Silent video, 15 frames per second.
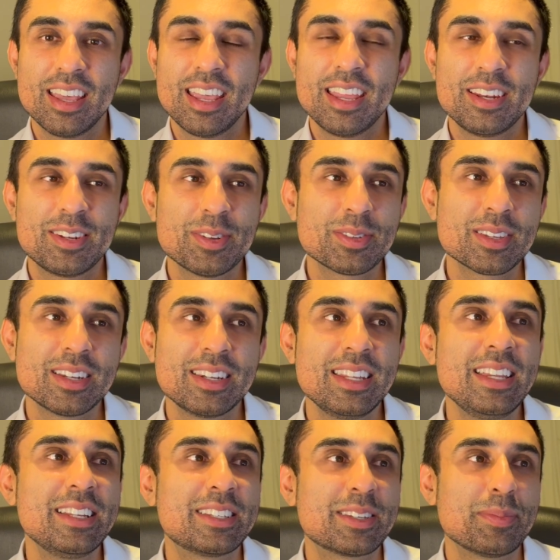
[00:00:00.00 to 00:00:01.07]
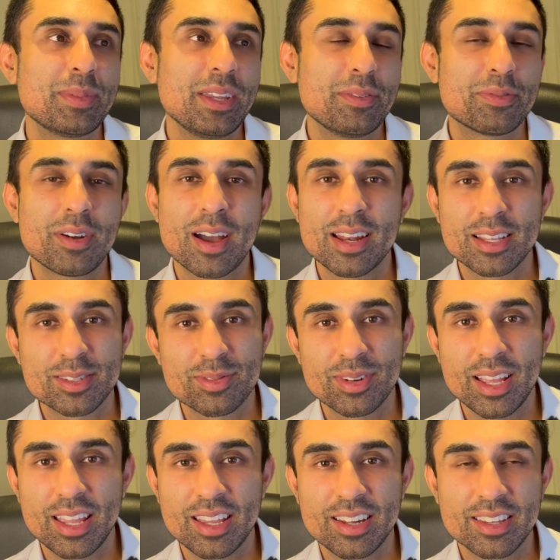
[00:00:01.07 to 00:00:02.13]
It doesn't need to be finance
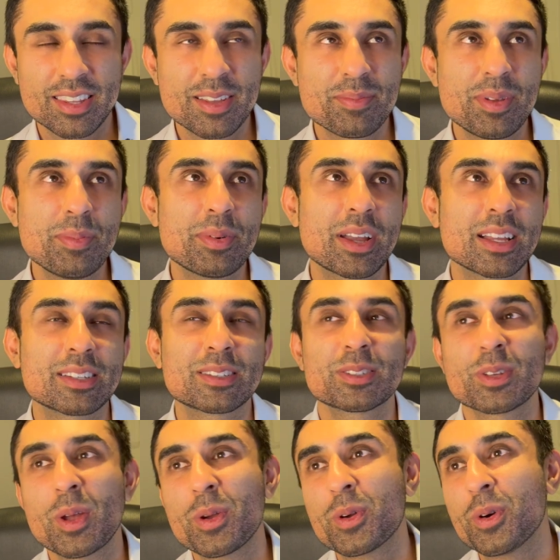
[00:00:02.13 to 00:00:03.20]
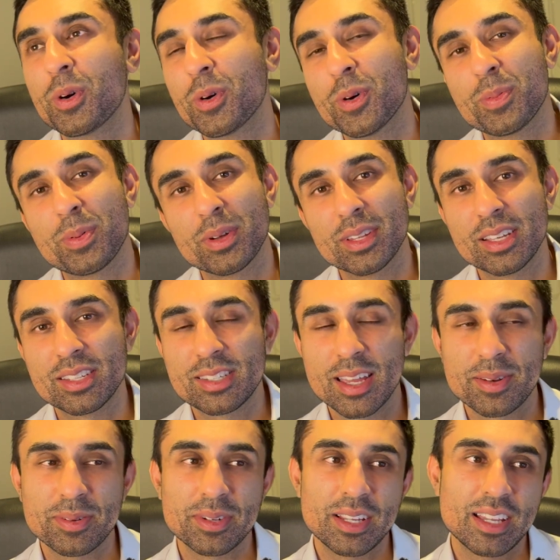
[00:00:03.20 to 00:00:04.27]
related. I think people get so caught up on this
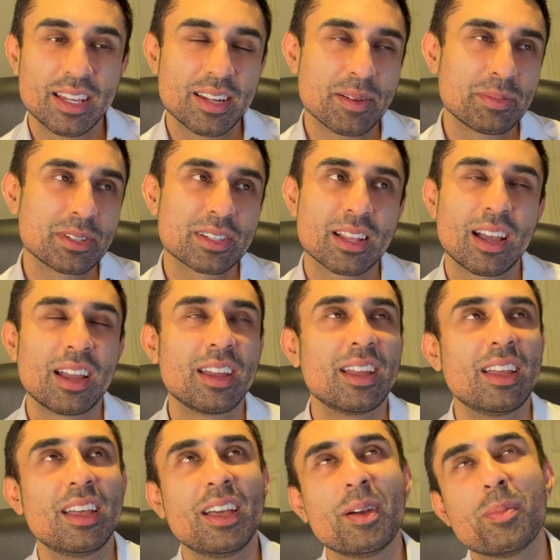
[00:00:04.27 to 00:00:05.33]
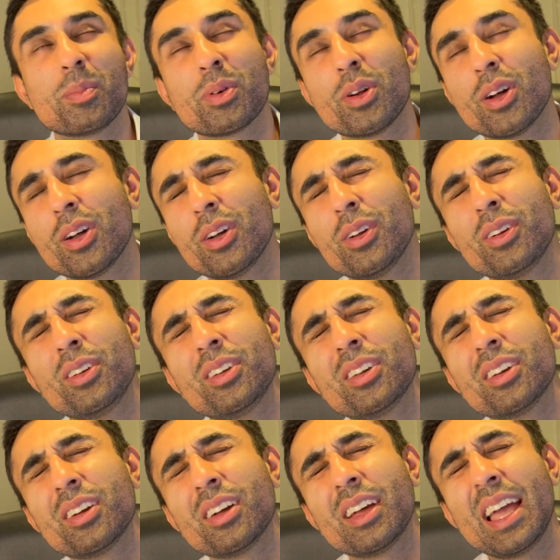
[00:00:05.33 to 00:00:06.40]
genuinely, and I'm just like, bro,
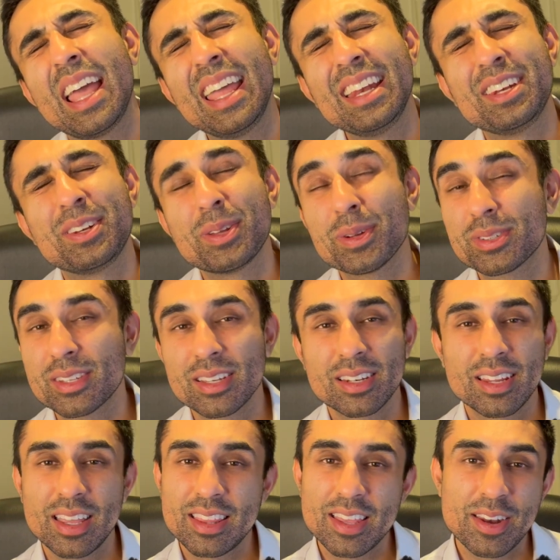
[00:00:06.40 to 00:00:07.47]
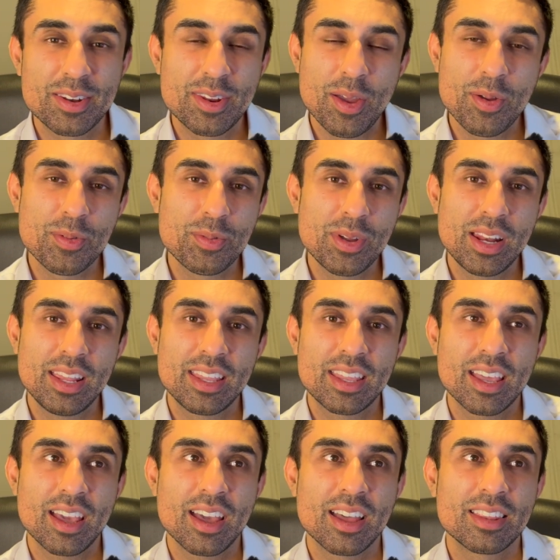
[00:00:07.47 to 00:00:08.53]
they don't really
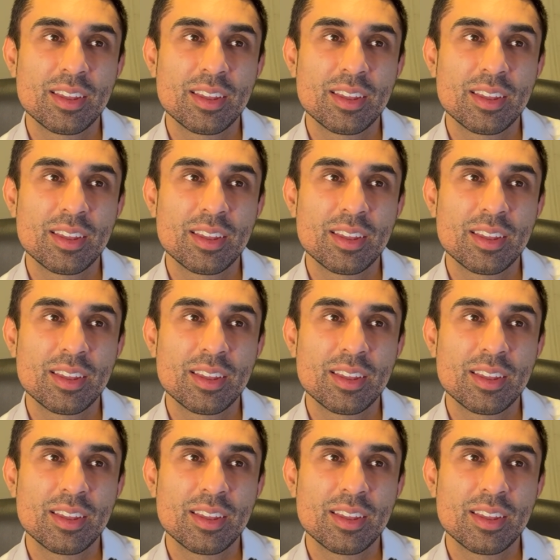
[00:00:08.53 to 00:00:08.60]
care.